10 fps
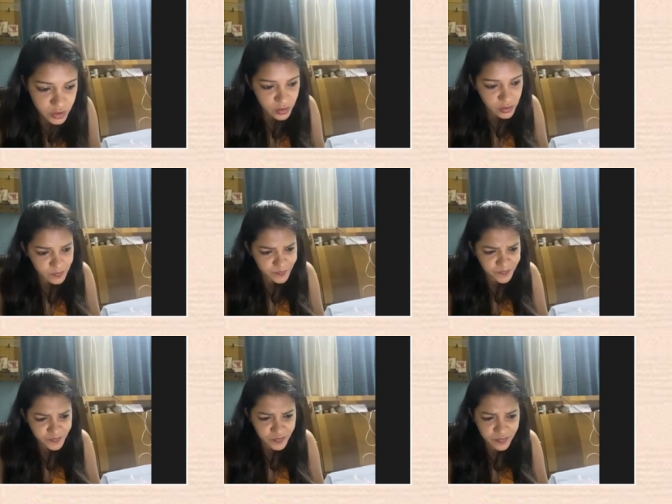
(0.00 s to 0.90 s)
uh,
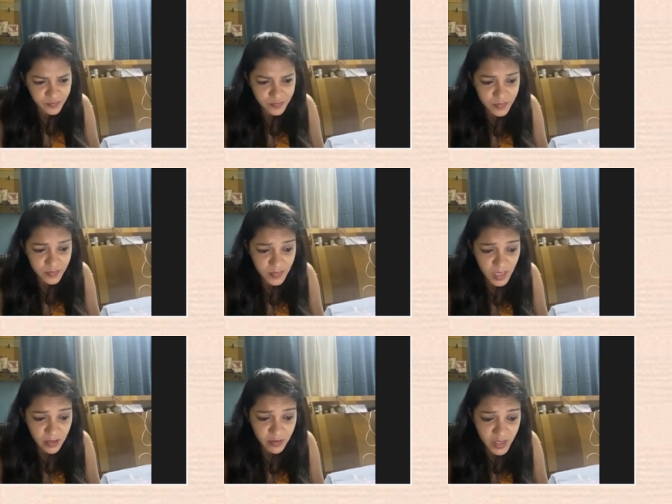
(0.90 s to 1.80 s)

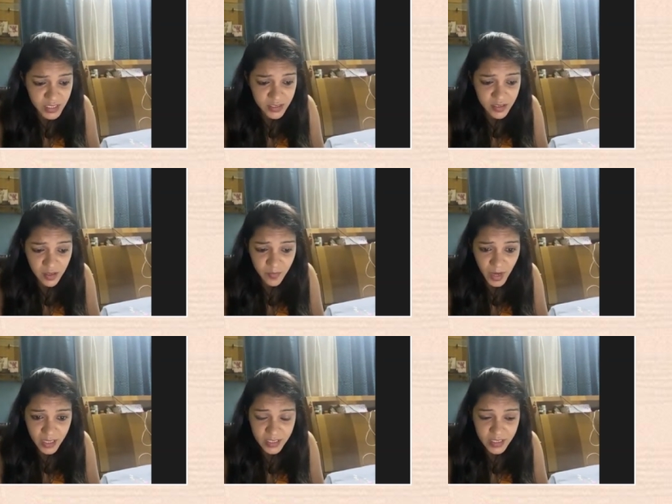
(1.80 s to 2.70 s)
regional
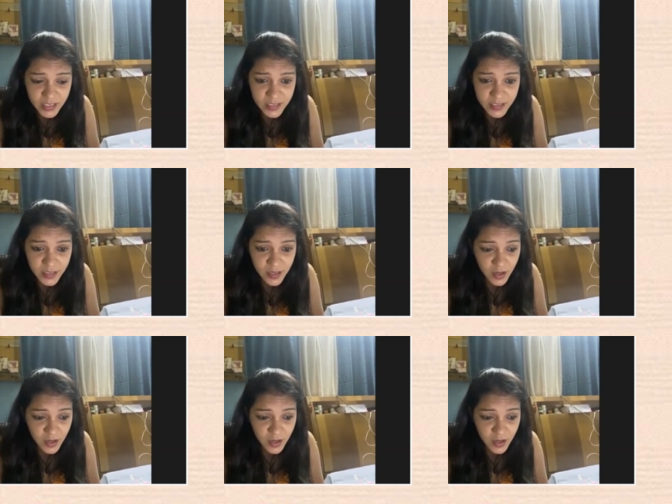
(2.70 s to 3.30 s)
parties.